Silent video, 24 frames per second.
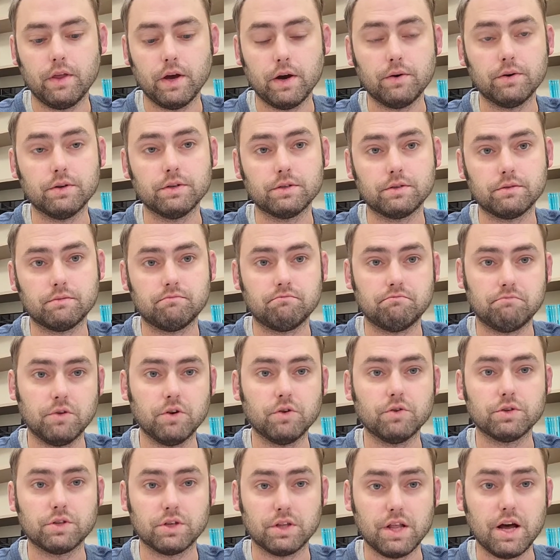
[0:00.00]
was a
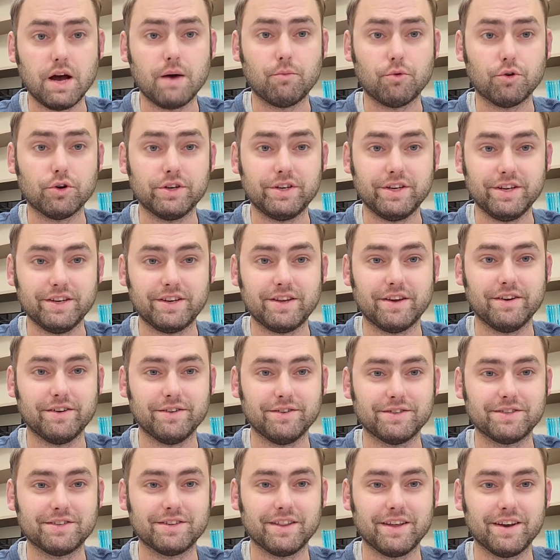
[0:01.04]
lot more
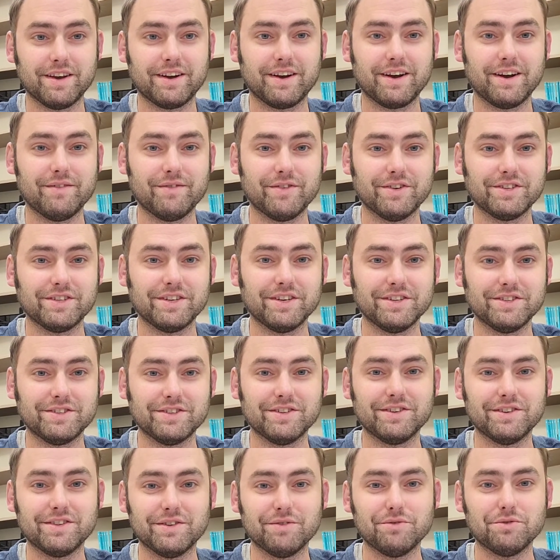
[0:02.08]
details to that
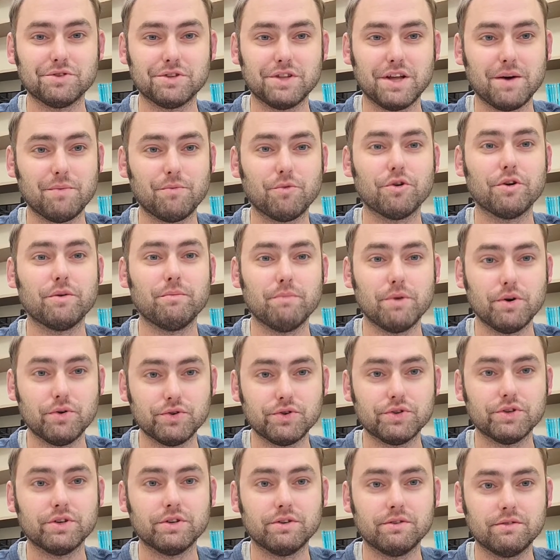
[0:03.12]
conversation. There was a lot more
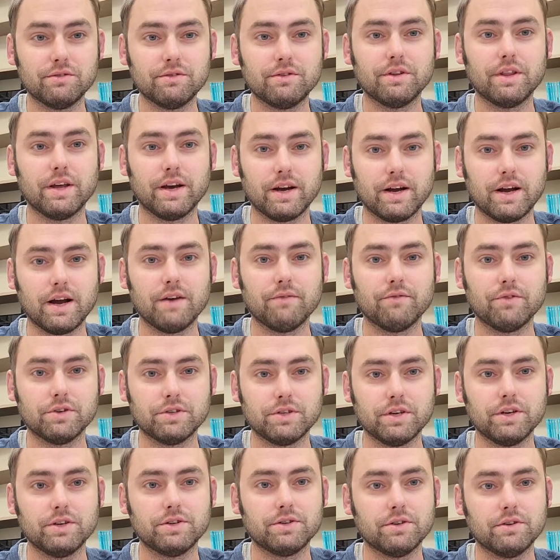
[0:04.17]
emotion to that
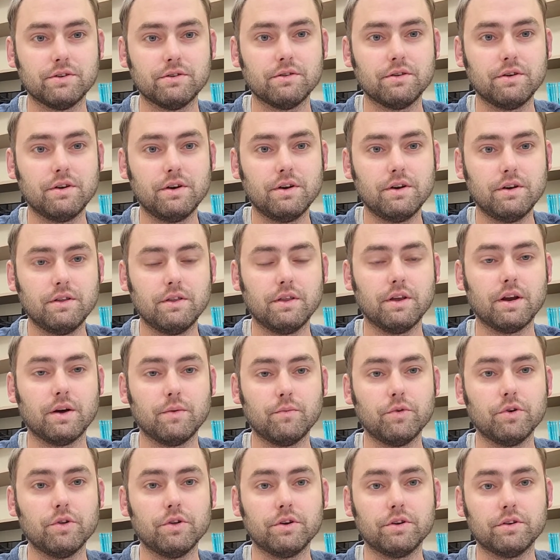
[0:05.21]
conversation than
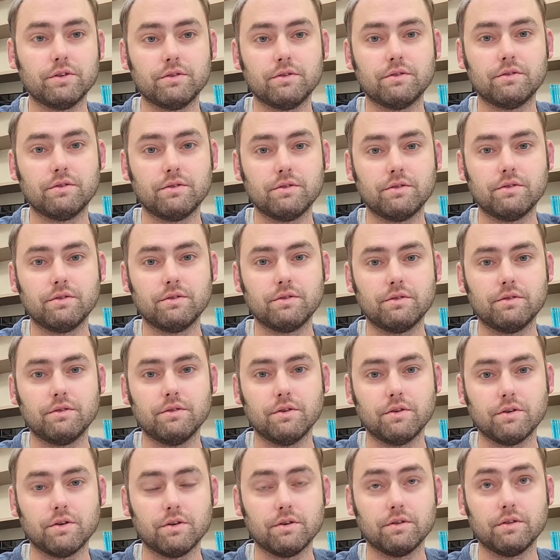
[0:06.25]
I'm willing
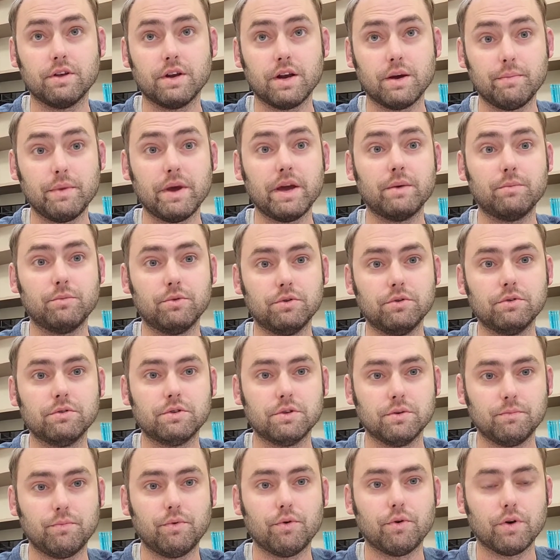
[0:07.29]
or than I'm able
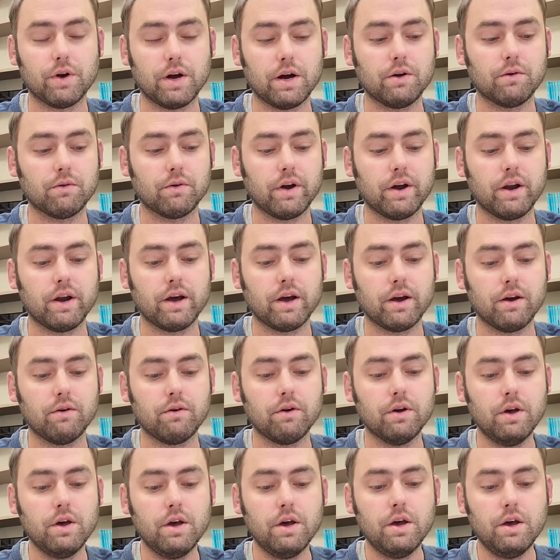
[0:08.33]
to pour out right
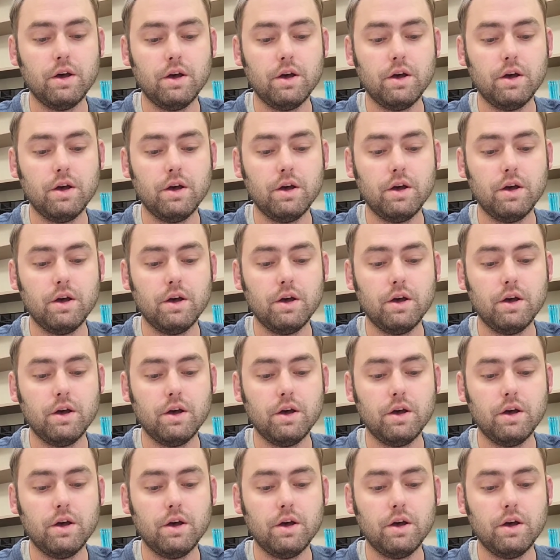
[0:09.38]
now.